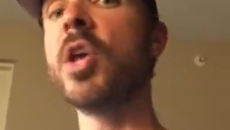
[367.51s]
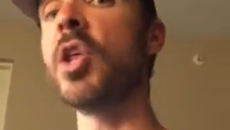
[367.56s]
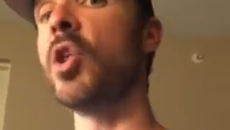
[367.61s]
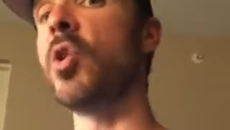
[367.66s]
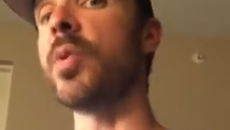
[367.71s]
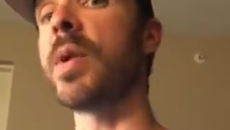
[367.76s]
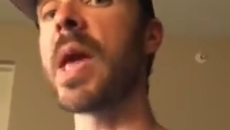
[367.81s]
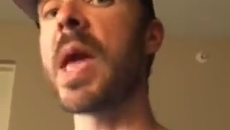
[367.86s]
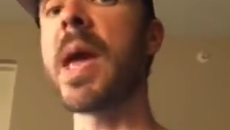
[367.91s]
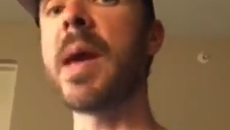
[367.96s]

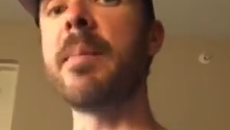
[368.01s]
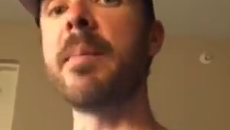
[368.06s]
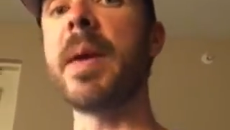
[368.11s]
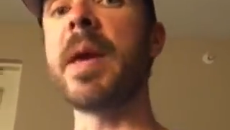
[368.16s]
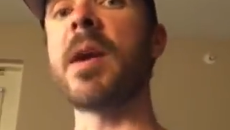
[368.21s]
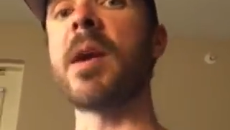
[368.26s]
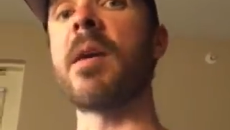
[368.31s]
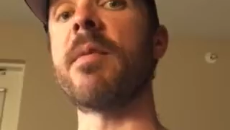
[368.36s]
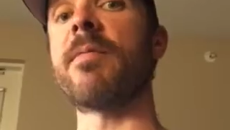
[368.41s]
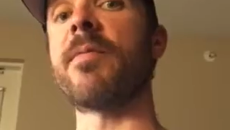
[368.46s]
You can't
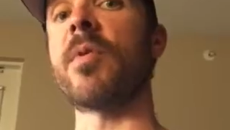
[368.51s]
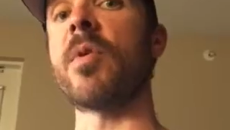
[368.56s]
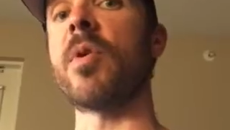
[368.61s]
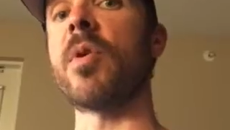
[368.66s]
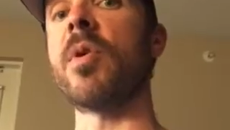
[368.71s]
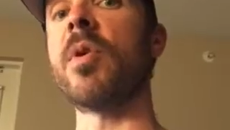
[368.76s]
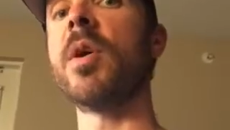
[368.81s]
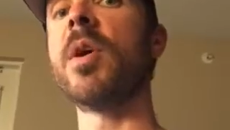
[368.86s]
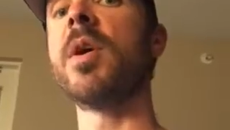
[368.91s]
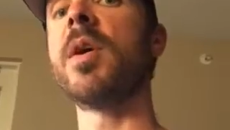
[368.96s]
make up
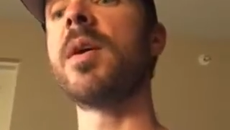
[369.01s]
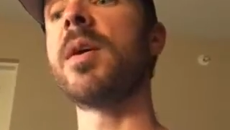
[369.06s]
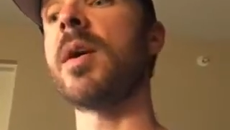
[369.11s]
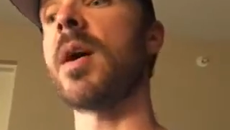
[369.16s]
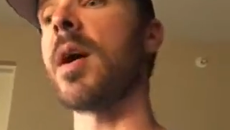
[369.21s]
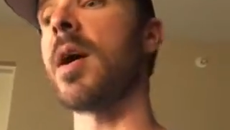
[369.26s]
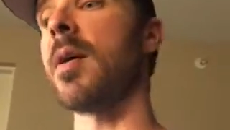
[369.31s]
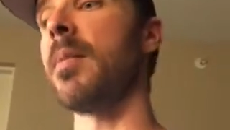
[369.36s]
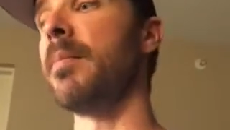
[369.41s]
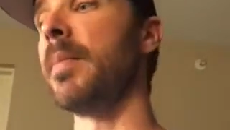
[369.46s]
for
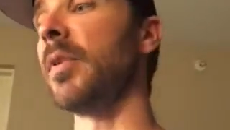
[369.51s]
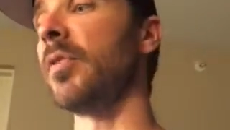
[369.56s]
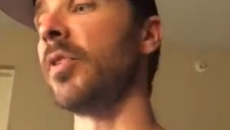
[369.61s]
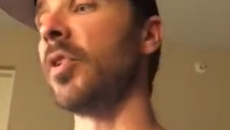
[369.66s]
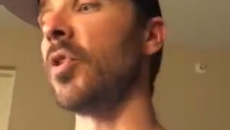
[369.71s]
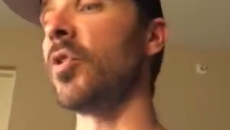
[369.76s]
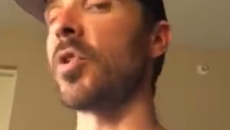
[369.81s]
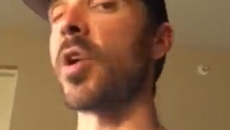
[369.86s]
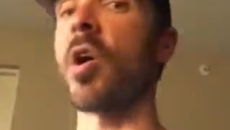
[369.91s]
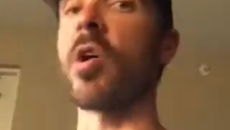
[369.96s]

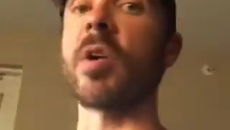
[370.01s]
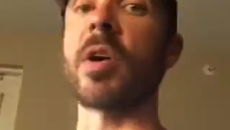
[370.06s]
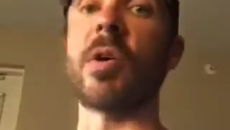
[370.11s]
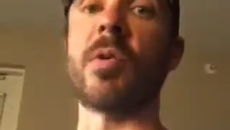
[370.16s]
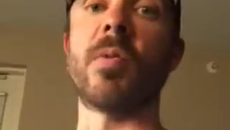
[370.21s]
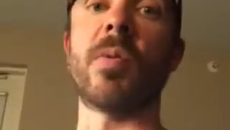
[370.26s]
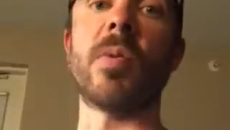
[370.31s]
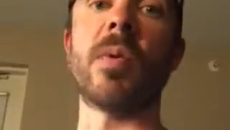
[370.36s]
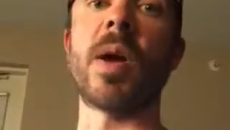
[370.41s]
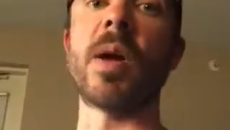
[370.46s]
missing your target,
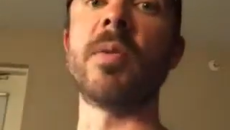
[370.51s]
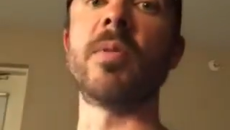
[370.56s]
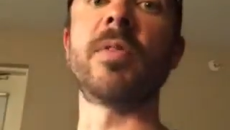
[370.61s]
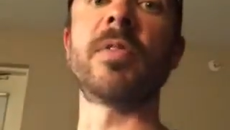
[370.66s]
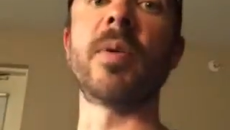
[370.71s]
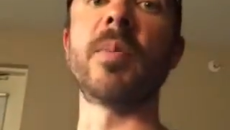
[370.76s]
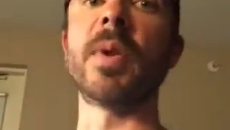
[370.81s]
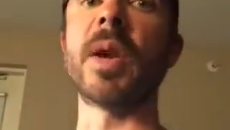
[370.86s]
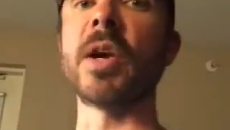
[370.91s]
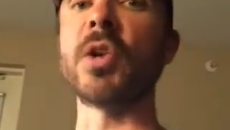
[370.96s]
right?
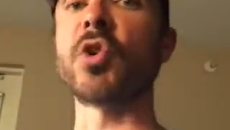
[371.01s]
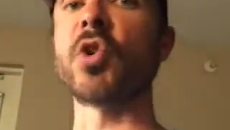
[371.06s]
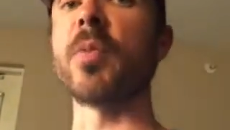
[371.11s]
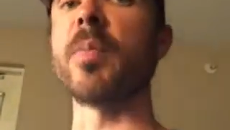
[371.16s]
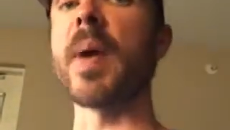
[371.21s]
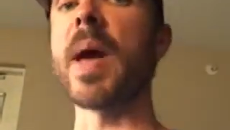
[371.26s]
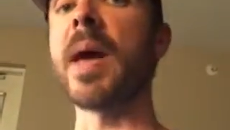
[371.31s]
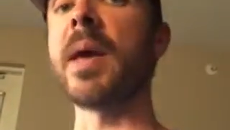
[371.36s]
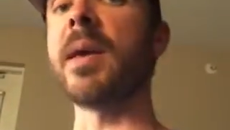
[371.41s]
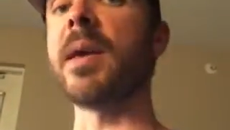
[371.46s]
Someone like
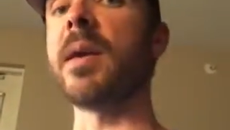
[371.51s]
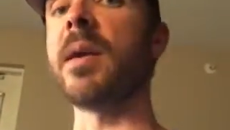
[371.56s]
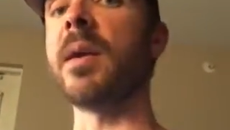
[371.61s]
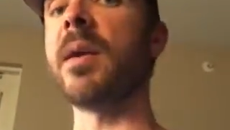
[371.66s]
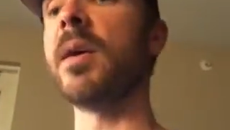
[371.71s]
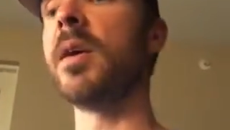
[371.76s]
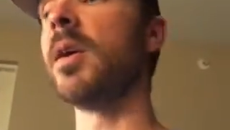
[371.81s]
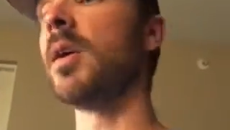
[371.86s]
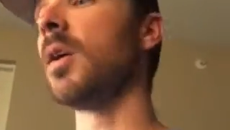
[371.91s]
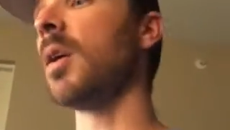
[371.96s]

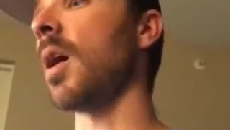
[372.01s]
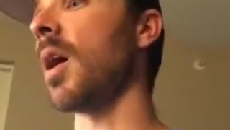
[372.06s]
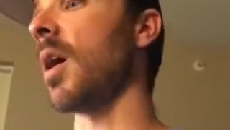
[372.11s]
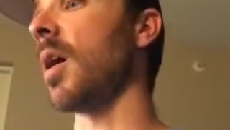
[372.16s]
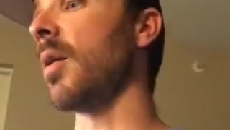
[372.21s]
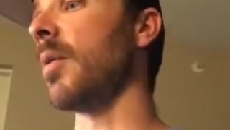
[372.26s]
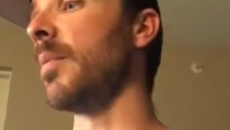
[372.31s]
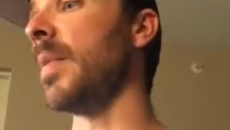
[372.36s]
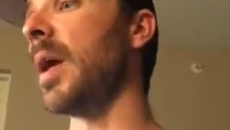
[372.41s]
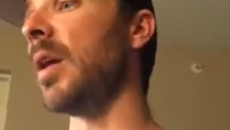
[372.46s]
Sherbagi,
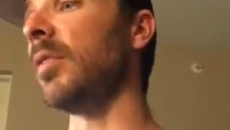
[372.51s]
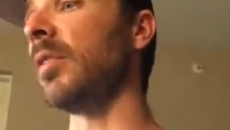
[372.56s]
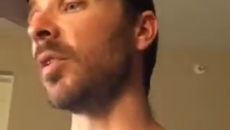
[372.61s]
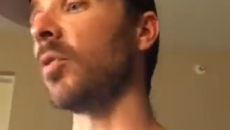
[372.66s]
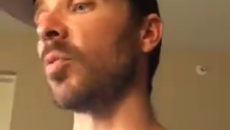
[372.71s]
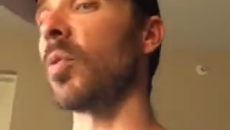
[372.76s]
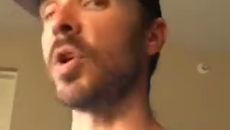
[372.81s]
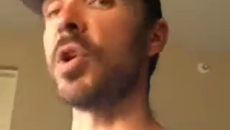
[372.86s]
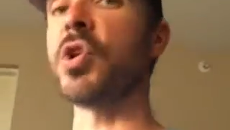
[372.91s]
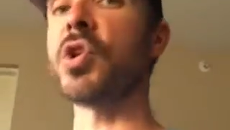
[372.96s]

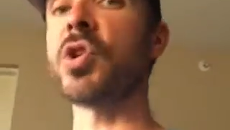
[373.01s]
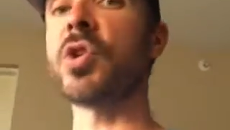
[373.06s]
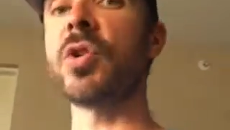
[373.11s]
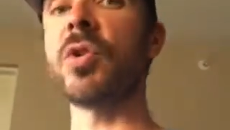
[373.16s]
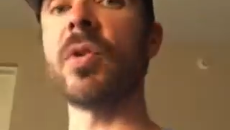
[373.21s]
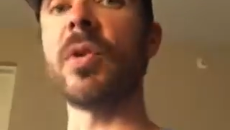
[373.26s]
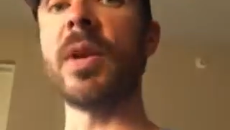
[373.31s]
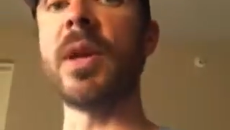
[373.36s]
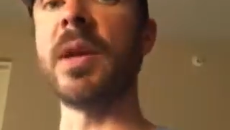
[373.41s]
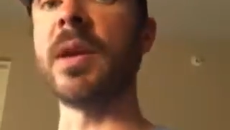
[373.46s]
amazing
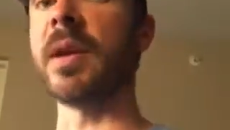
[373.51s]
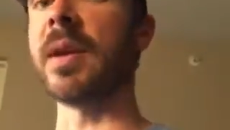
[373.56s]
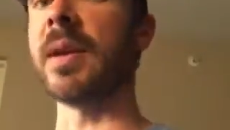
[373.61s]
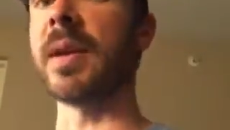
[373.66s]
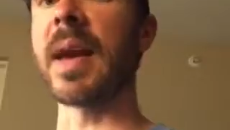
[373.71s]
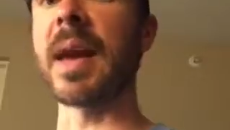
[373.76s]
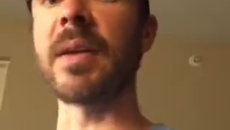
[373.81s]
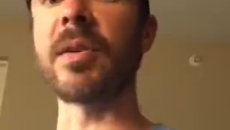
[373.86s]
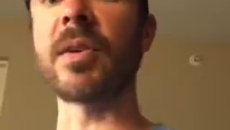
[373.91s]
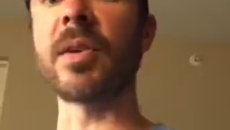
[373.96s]
reach. He can
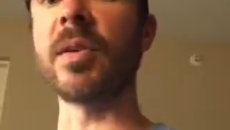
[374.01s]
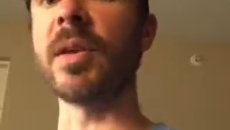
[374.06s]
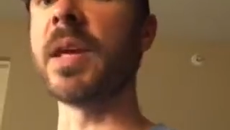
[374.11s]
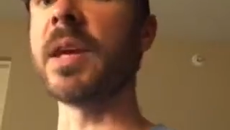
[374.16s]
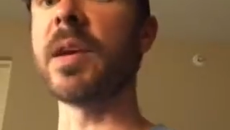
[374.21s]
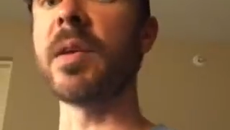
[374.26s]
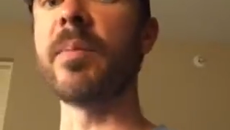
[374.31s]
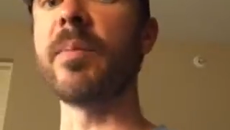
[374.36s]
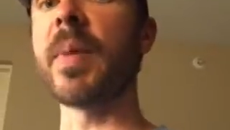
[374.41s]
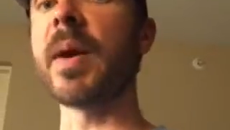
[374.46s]

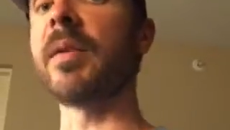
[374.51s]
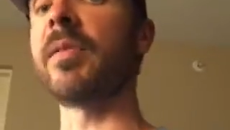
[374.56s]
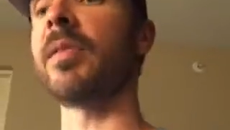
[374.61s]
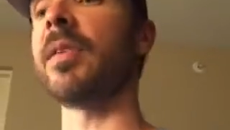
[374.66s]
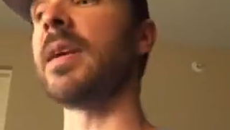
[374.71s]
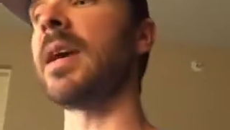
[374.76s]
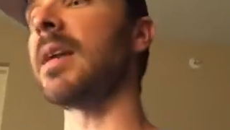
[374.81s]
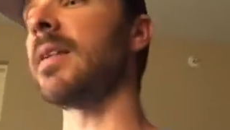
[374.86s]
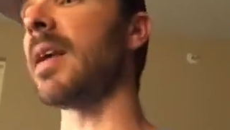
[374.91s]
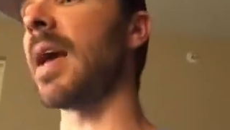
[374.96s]

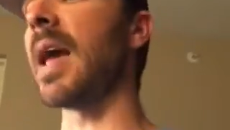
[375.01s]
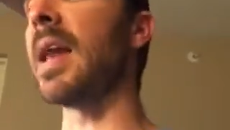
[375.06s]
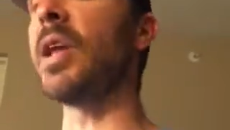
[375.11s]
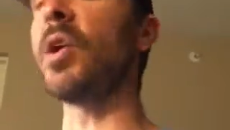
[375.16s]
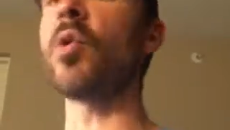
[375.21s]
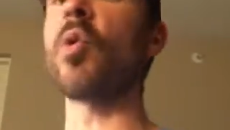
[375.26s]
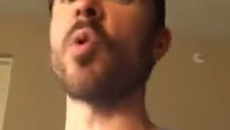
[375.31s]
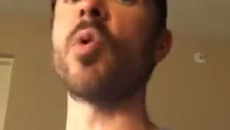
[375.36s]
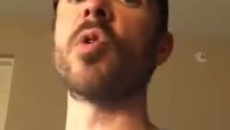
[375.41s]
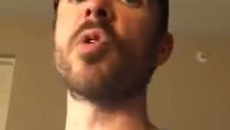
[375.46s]
basically get to
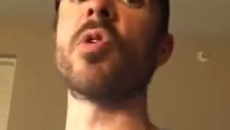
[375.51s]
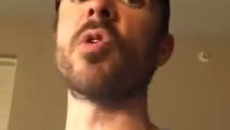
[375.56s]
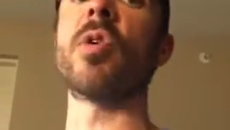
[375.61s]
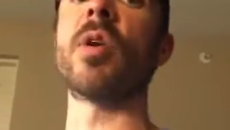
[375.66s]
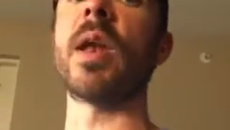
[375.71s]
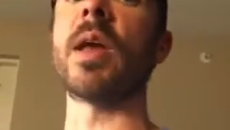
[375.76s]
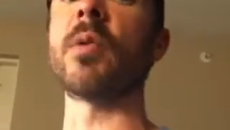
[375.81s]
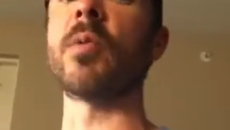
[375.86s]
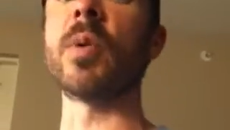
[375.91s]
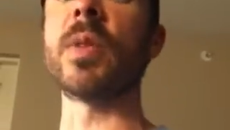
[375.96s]
any
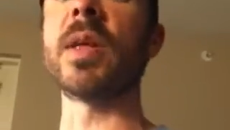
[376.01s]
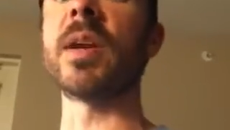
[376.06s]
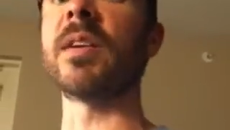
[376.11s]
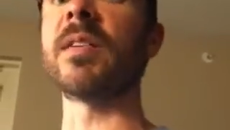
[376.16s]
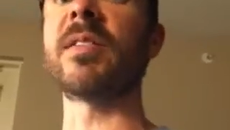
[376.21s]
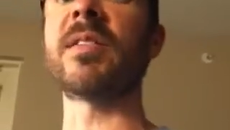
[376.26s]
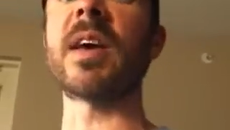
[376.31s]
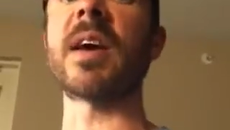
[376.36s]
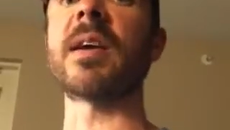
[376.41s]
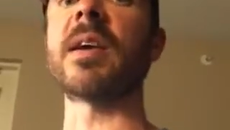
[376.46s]
corner like within a
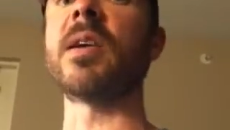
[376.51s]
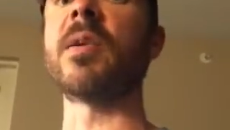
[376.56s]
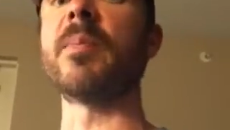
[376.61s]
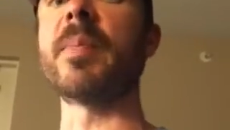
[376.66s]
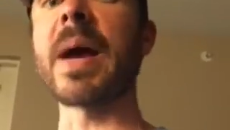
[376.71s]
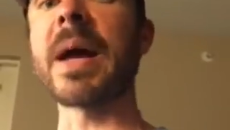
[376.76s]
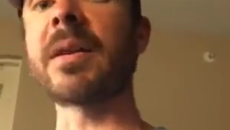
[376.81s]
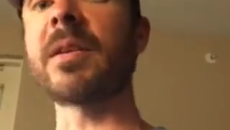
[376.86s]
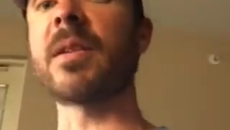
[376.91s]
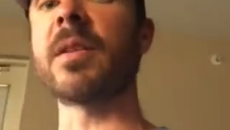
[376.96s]
second,
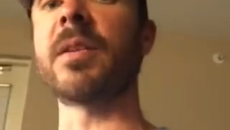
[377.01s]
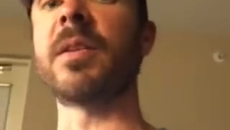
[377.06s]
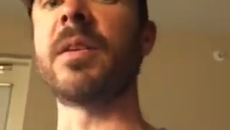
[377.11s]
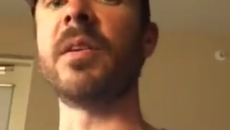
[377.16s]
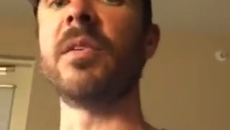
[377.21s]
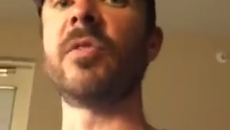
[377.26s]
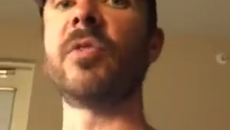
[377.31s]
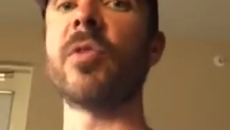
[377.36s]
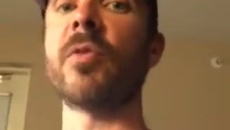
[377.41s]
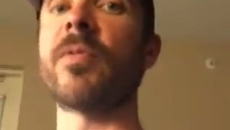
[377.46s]
back to the
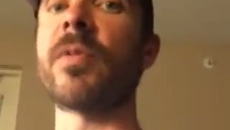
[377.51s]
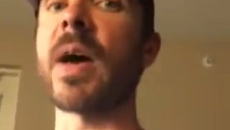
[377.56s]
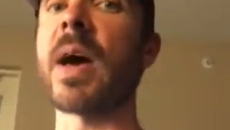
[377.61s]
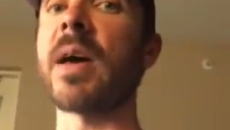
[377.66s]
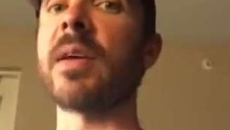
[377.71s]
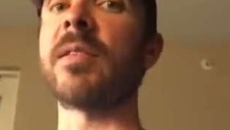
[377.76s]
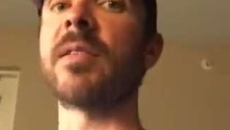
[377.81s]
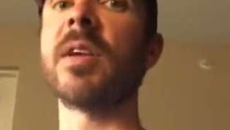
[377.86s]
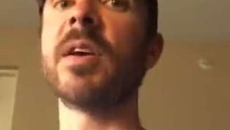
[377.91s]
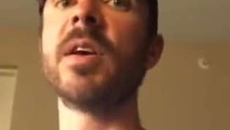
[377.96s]
tee so
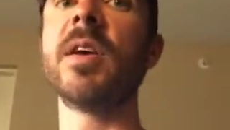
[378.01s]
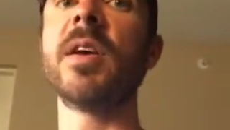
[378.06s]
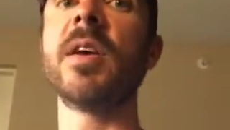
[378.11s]
fast.